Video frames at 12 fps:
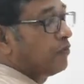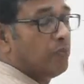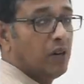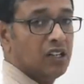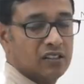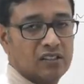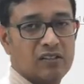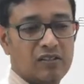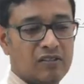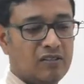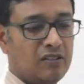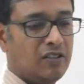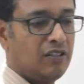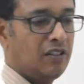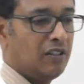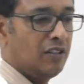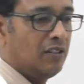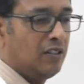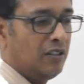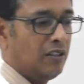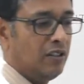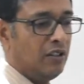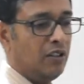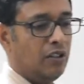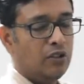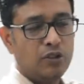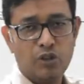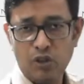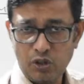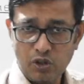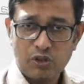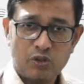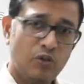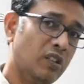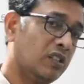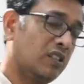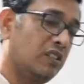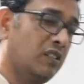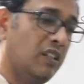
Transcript: mass. Do you know, students,